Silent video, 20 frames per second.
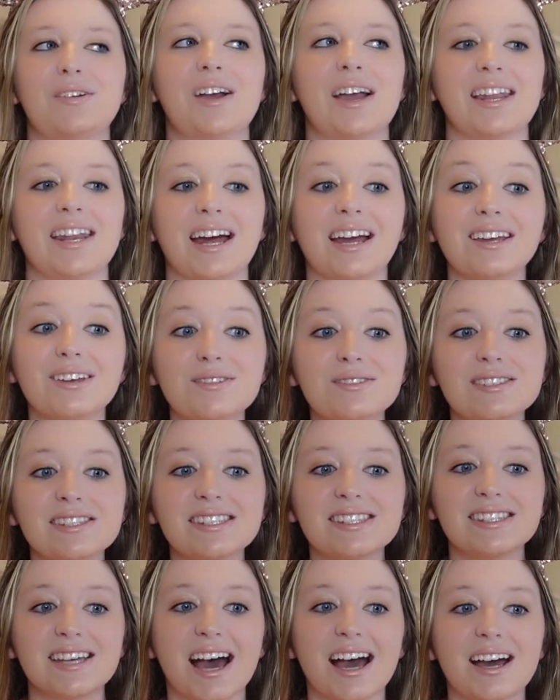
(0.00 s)
and I
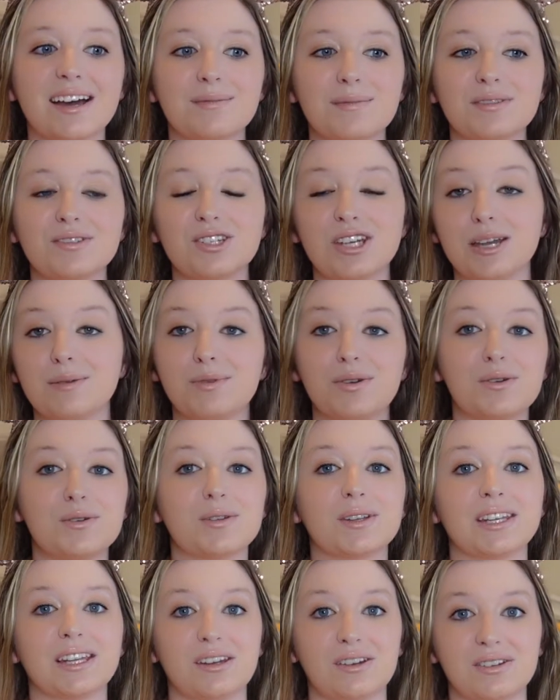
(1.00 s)
used that shampoo
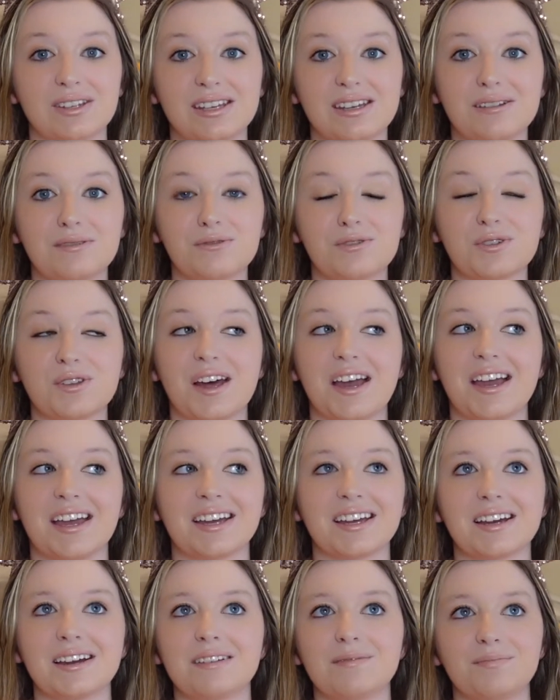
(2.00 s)
literally for
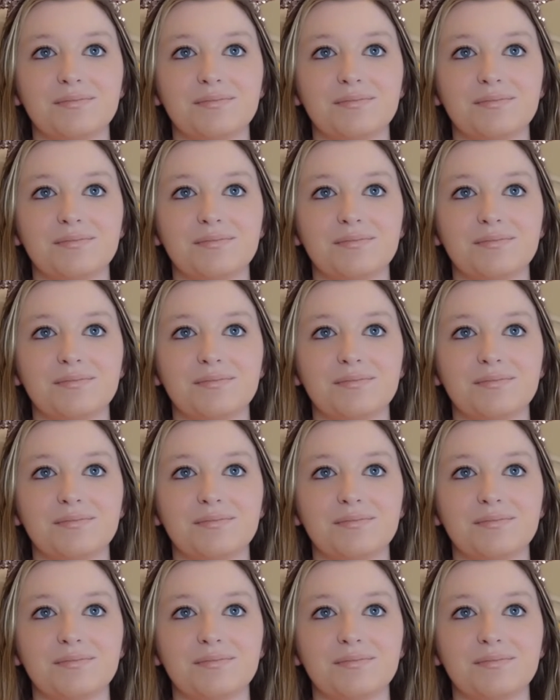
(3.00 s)
like